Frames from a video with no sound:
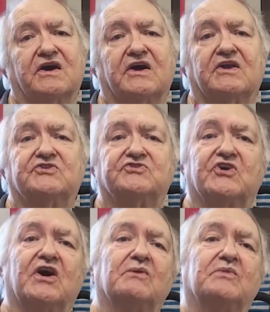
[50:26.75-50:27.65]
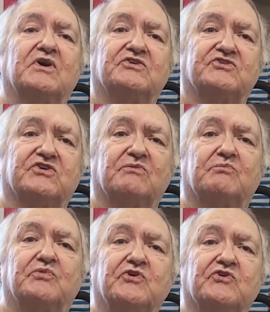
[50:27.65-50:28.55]
got a job as a
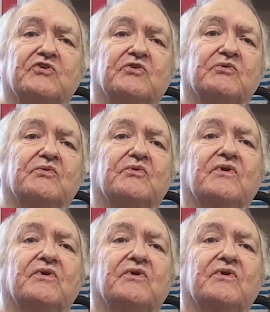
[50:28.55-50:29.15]
computer